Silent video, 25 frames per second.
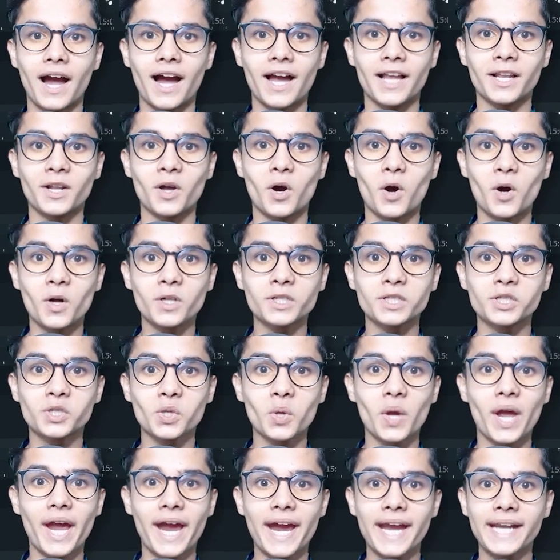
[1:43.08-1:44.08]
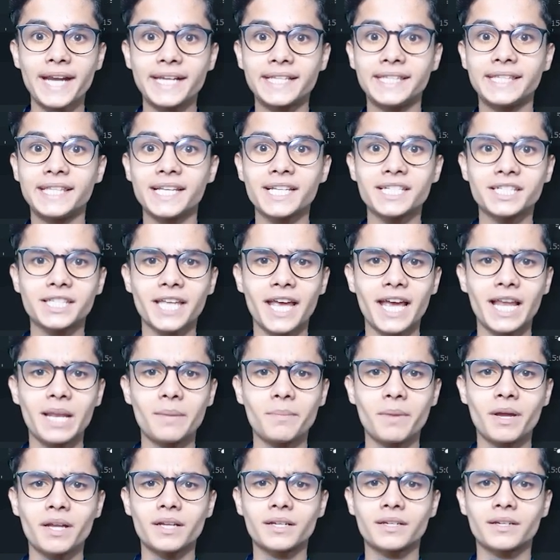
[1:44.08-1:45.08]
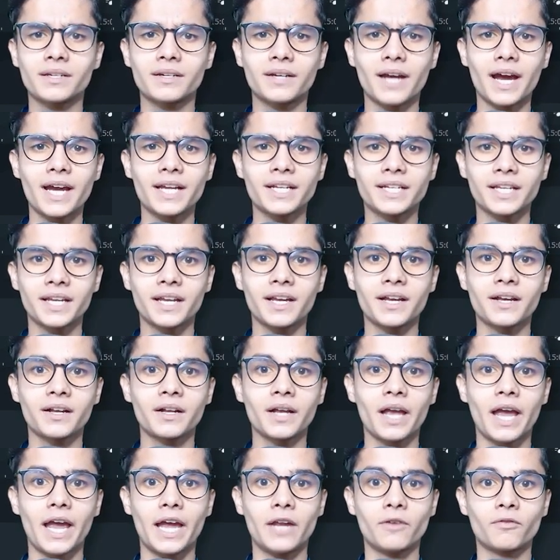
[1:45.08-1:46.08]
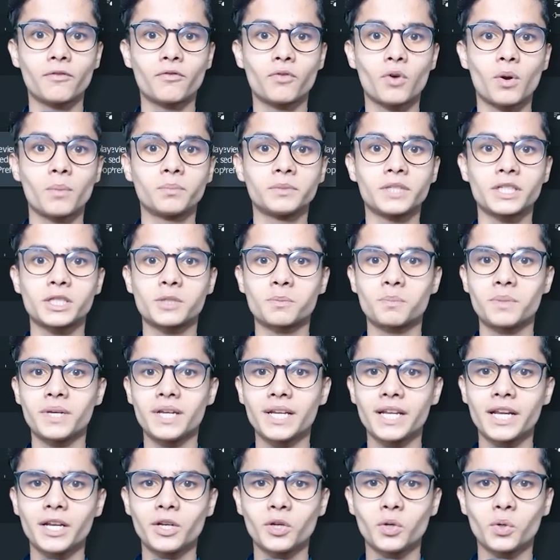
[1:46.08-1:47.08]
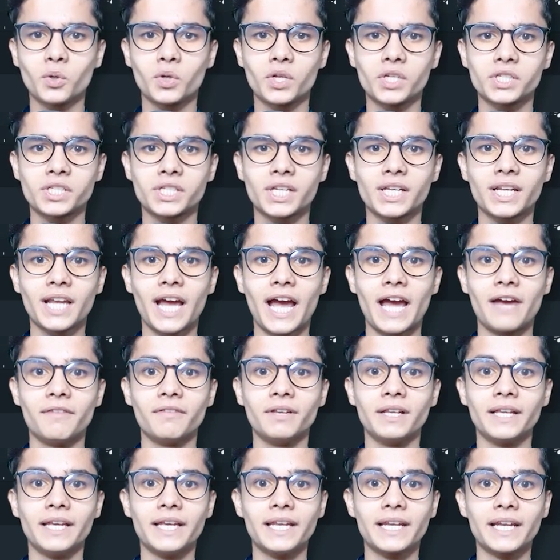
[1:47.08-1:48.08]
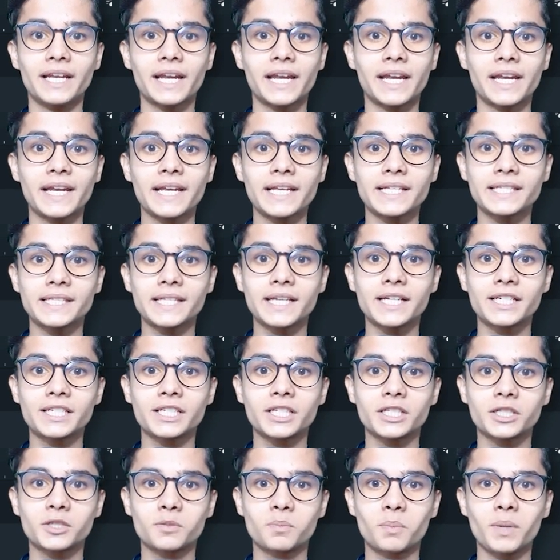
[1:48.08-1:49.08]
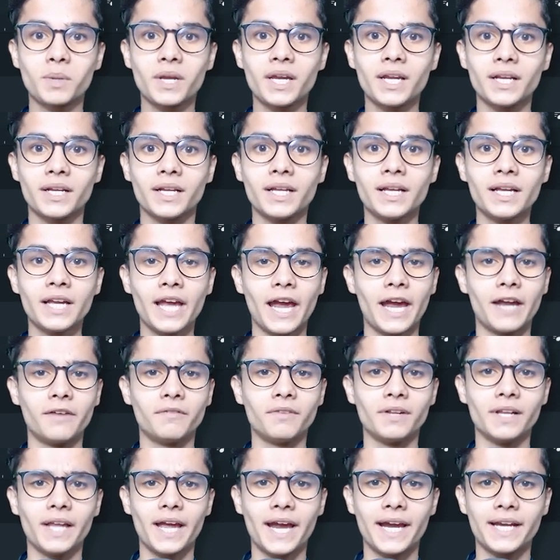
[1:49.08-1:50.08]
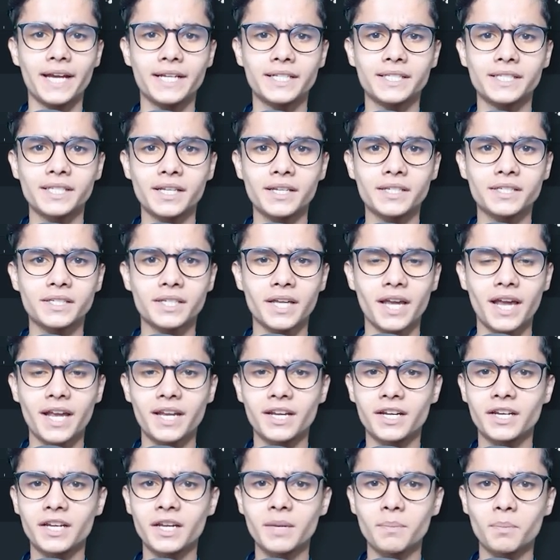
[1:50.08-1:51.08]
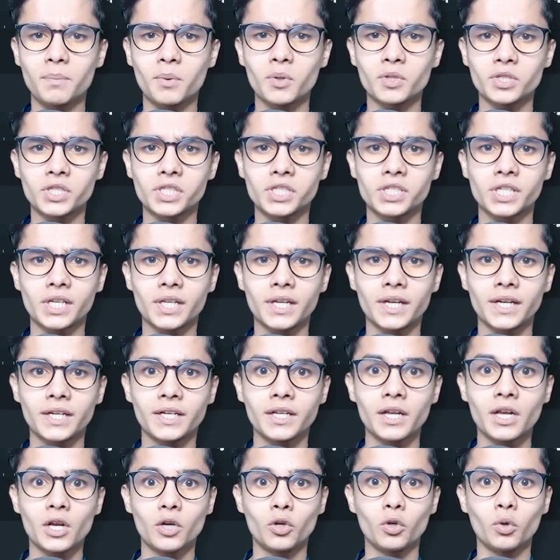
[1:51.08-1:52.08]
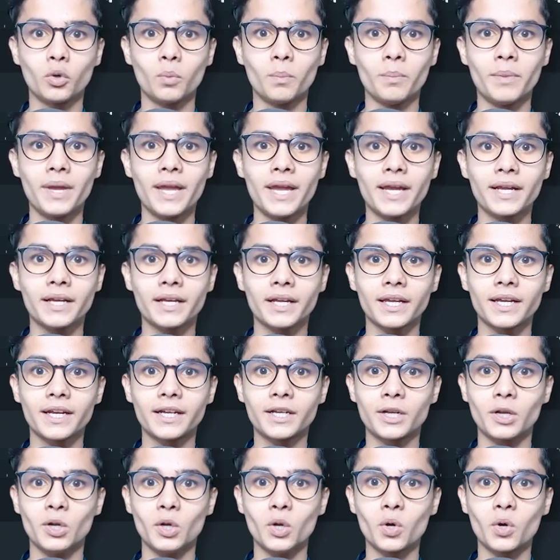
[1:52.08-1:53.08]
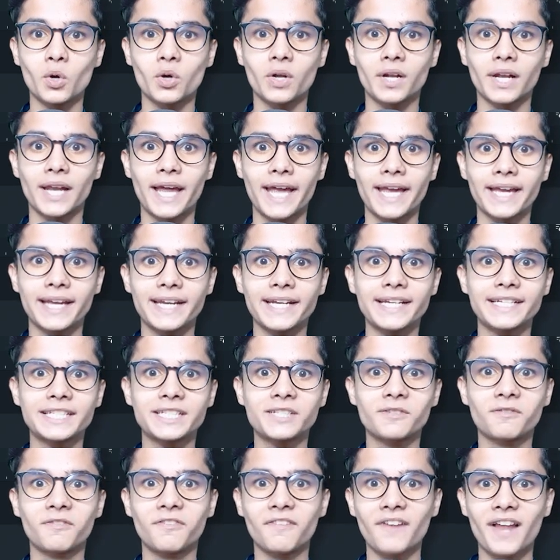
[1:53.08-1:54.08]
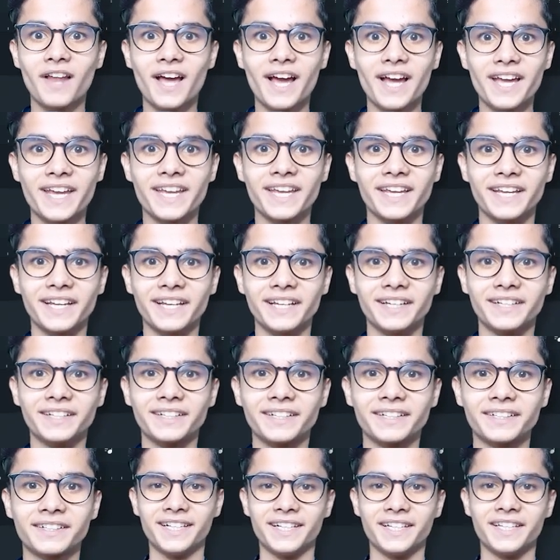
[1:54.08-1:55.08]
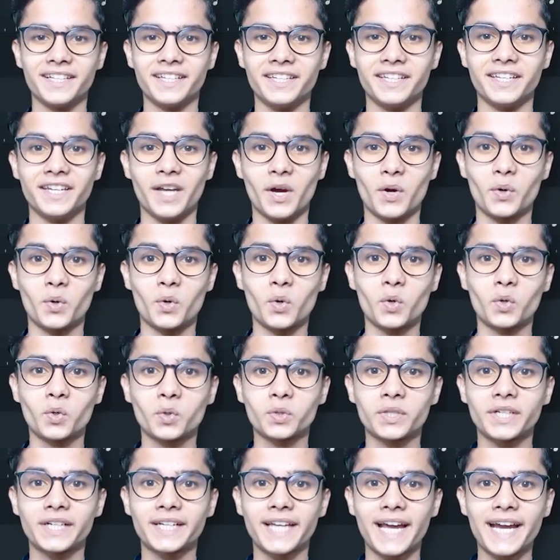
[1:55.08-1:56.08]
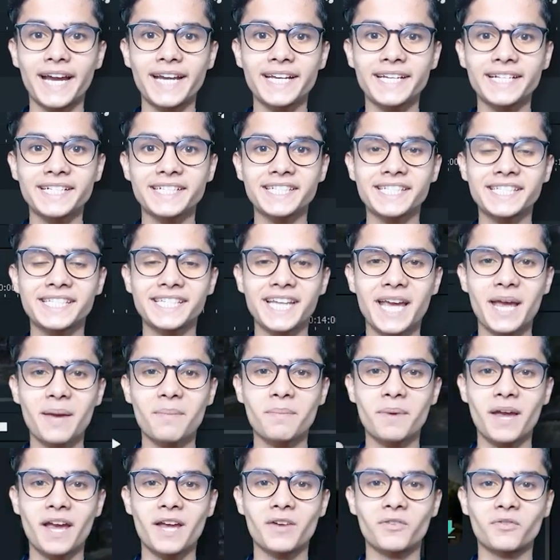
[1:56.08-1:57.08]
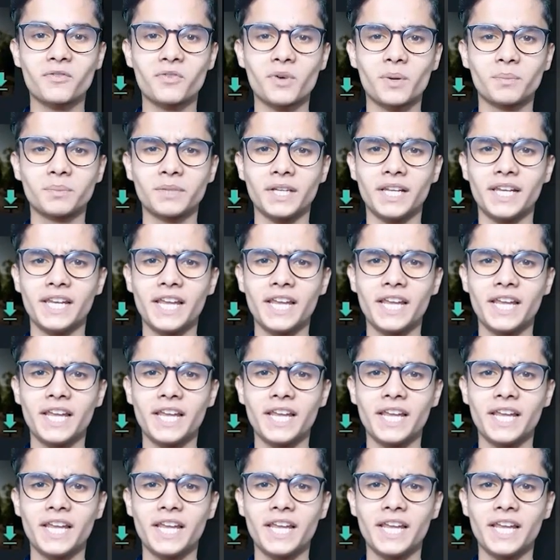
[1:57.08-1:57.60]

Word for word: I'll also add this element right here and from the speed and duration I will increase its speed and will adjust and reposition it to make it look like it's flying. Now go to the titles tab and from the